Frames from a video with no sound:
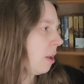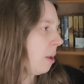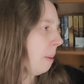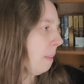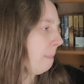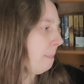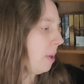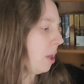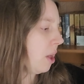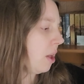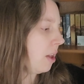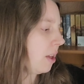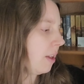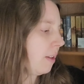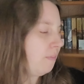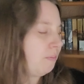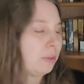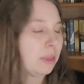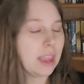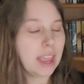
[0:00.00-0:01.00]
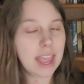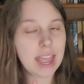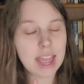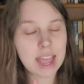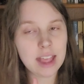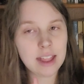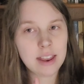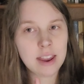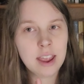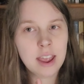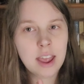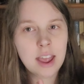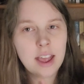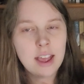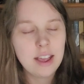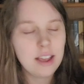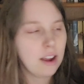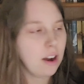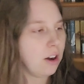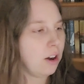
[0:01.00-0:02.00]
book in
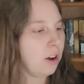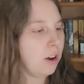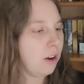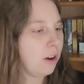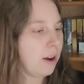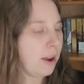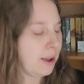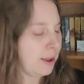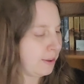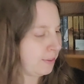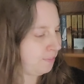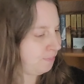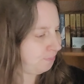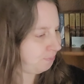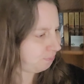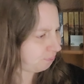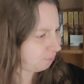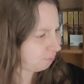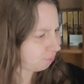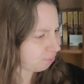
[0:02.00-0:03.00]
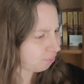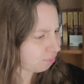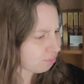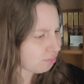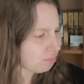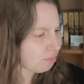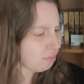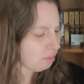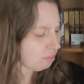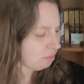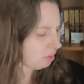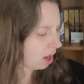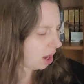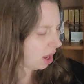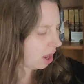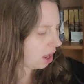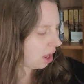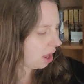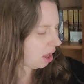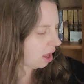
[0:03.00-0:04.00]
her
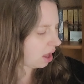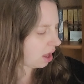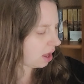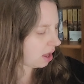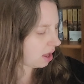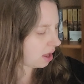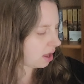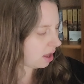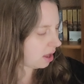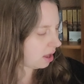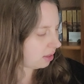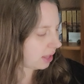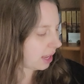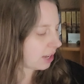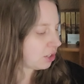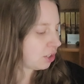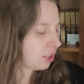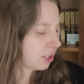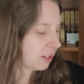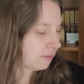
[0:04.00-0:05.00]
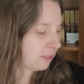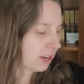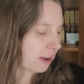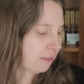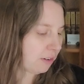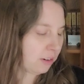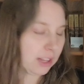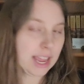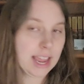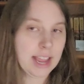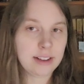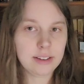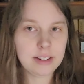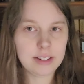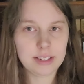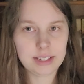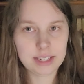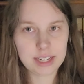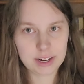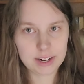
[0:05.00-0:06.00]
Legends of Neverland
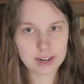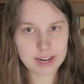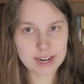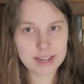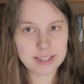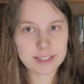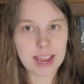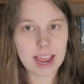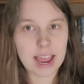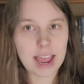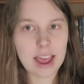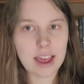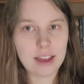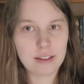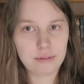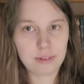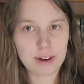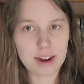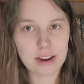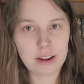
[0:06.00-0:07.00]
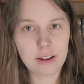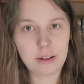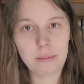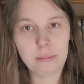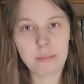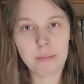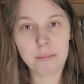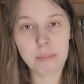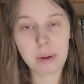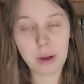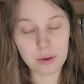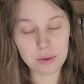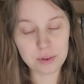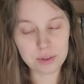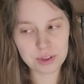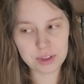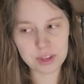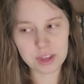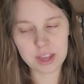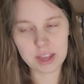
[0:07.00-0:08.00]
series. I have read
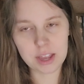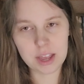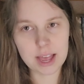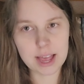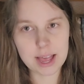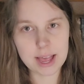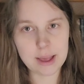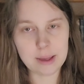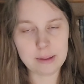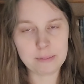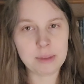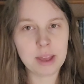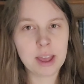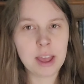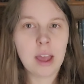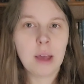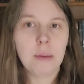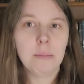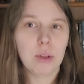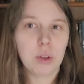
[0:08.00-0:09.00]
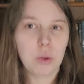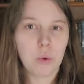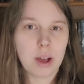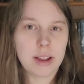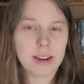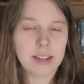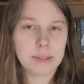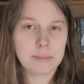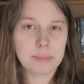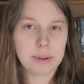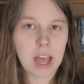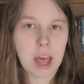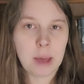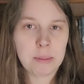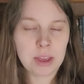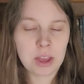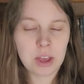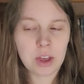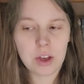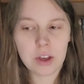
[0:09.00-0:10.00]
both. Book 1 is
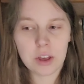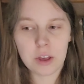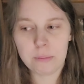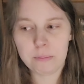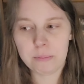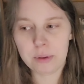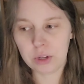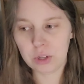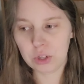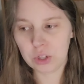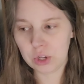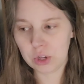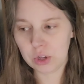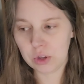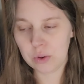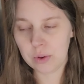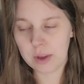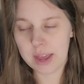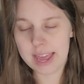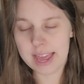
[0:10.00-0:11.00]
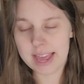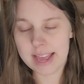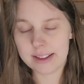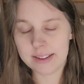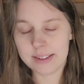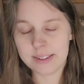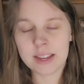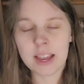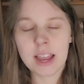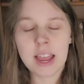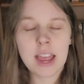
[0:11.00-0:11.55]
Becoming Hook. Book 2 is